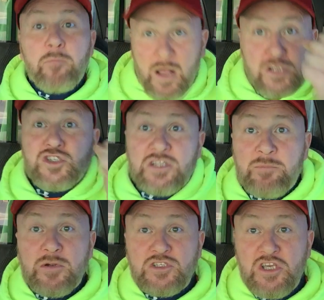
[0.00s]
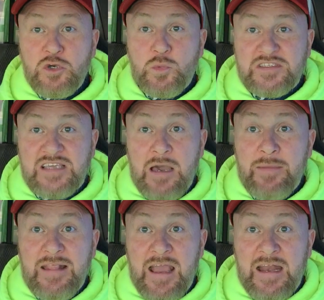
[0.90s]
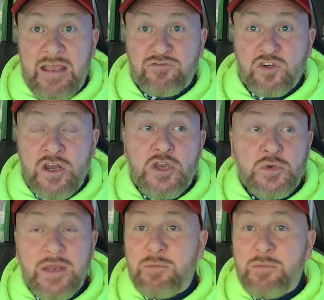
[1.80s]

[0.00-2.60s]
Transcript: punch number 2 was coming that afternoon.